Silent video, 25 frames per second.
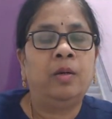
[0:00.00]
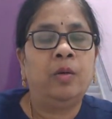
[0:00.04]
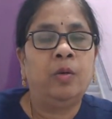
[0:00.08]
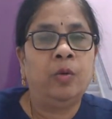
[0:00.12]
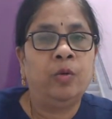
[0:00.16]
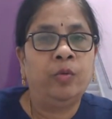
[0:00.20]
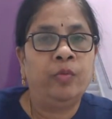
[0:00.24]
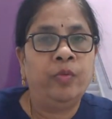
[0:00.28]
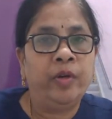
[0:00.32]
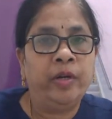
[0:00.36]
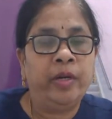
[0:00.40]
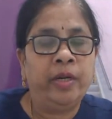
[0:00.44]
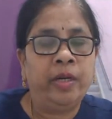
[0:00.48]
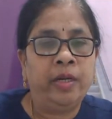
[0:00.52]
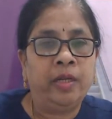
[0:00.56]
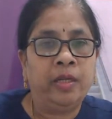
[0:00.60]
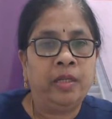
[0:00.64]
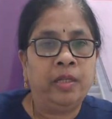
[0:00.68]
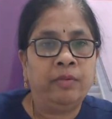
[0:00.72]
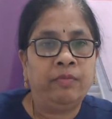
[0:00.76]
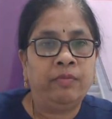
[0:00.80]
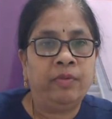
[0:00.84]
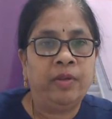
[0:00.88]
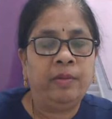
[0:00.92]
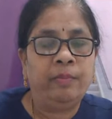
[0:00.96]
ovary, in
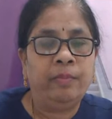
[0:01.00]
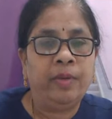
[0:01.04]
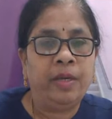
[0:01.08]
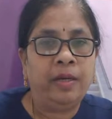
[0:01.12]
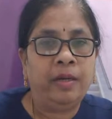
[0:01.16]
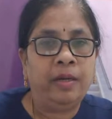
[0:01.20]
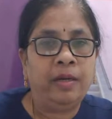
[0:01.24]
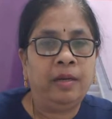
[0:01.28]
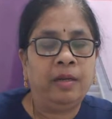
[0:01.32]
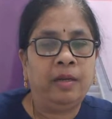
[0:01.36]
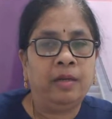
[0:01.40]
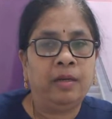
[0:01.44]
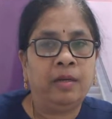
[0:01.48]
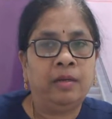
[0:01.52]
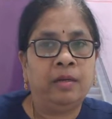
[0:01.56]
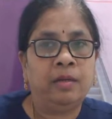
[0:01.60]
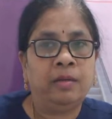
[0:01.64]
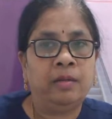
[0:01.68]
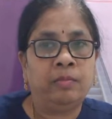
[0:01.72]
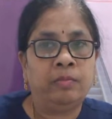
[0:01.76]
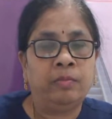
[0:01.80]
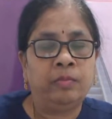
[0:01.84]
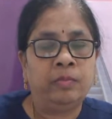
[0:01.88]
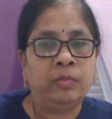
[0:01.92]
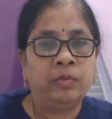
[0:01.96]
the
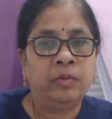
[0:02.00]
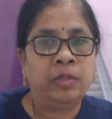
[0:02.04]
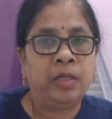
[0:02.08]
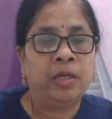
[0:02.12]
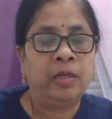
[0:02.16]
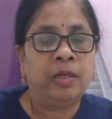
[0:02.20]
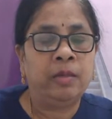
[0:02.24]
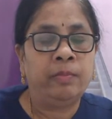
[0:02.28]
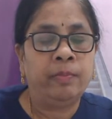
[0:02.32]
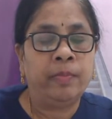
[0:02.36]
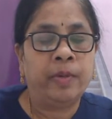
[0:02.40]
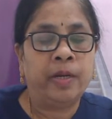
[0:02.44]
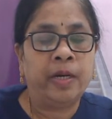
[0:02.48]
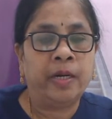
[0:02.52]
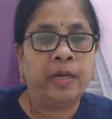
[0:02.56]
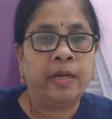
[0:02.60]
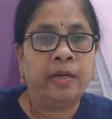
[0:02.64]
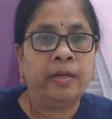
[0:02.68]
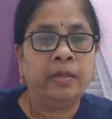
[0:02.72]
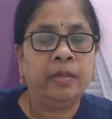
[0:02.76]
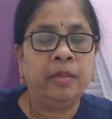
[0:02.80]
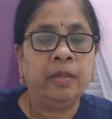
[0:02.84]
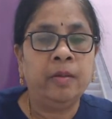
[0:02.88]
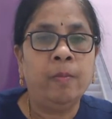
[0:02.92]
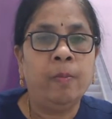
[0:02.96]
female
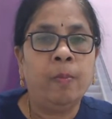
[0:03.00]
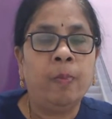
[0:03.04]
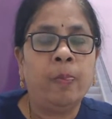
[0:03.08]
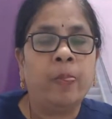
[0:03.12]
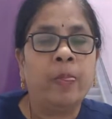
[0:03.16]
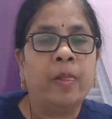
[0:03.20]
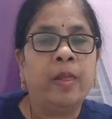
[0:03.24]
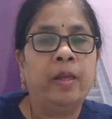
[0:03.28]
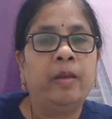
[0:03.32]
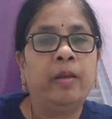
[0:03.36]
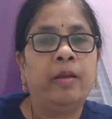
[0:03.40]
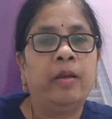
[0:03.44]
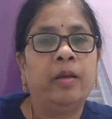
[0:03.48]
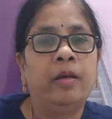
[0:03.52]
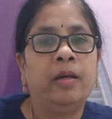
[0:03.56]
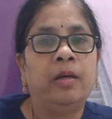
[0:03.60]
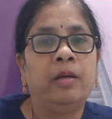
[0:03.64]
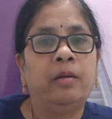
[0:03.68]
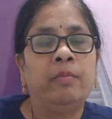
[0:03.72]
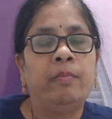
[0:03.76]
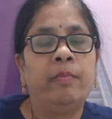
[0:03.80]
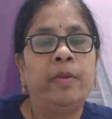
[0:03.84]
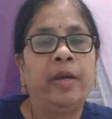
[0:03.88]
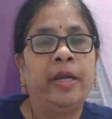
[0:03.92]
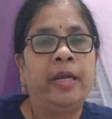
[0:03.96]
partner,
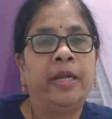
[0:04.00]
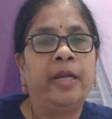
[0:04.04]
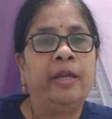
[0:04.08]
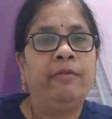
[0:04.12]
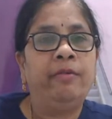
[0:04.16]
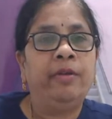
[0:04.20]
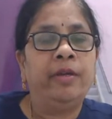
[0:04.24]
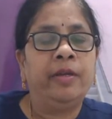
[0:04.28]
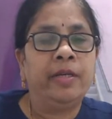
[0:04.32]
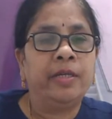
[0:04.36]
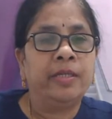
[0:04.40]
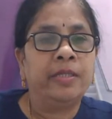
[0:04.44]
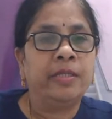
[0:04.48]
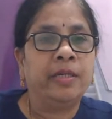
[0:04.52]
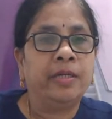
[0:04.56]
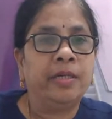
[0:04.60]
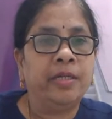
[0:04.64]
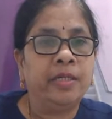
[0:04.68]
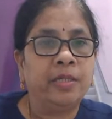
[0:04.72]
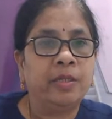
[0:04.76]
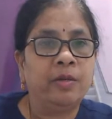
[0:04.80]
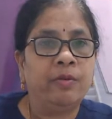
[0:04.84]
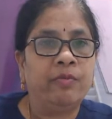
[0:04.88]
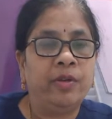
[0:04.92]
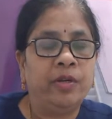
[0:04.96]
by giving a
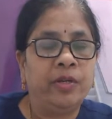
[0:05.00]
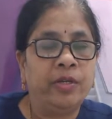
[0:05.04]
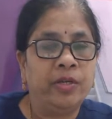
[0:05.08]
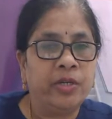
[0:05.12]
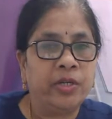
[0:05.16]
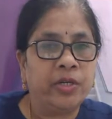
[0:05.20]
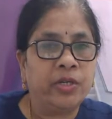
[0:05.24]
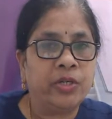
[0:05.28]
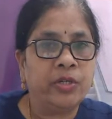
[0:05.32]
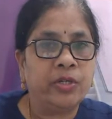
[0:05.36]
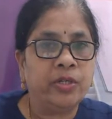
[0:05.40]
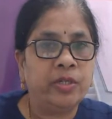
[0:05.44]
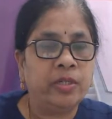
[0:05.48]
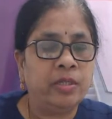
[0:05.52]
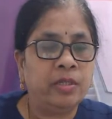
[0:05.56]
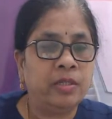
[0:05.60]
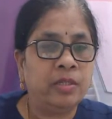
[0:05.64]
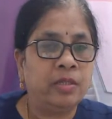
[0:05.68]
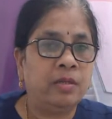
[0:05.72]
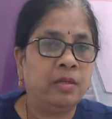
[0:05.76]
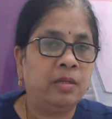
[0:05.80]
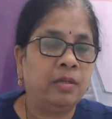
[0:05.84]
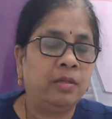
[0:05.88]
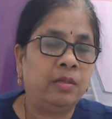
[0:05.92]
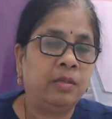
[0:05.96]
series of
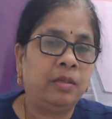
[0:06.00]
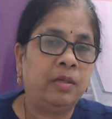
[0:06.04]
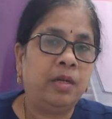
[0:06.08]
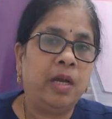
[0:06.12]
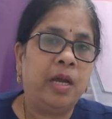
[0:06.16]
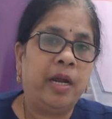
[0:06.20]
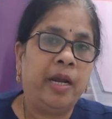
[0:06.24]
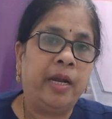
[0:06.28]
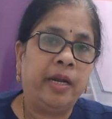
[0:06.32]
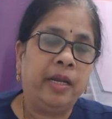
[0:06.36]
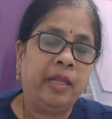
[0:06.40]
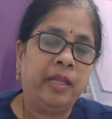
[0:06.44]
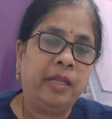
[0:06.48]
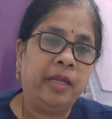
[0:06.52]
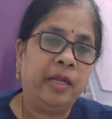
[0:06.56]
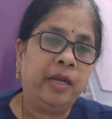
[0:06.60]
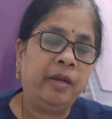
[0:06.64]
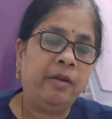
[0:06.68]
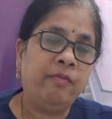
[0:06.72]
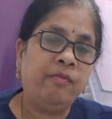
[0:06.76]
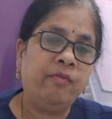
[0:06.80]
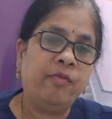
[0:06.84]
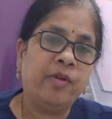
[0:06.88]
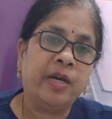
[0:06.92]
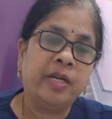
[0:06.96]
injections, and
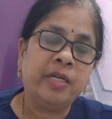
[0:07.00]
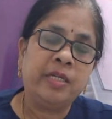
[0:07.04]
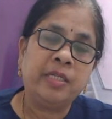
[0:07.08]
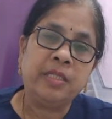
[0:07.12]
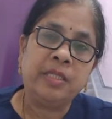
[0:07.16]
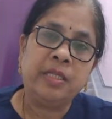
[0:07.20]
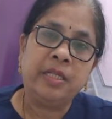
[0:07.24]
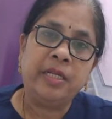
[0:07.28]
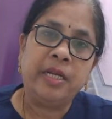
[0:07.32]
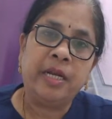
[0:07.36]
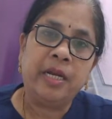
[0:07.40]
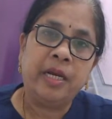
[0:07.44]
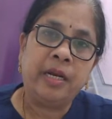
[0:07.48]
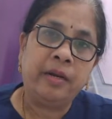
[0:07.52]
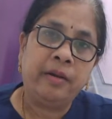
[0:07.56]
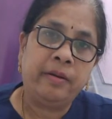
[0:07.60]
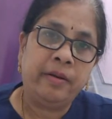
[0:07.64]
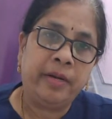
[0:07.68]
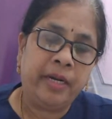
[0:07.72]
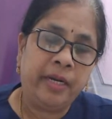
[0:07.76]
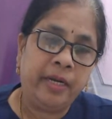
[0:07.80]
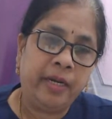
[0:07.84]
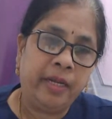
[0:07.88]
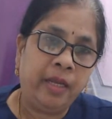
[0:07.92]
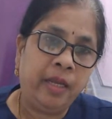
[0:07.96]
then once they are
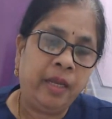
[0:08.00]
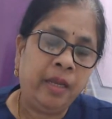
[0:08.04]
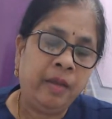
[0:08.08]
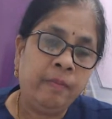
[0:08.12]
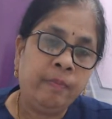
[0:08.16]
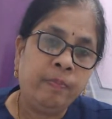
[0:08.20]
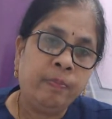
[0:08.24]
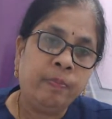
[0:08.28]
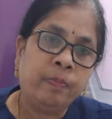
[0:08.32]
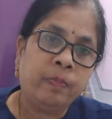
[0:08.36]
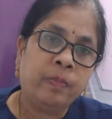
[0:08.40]
ready,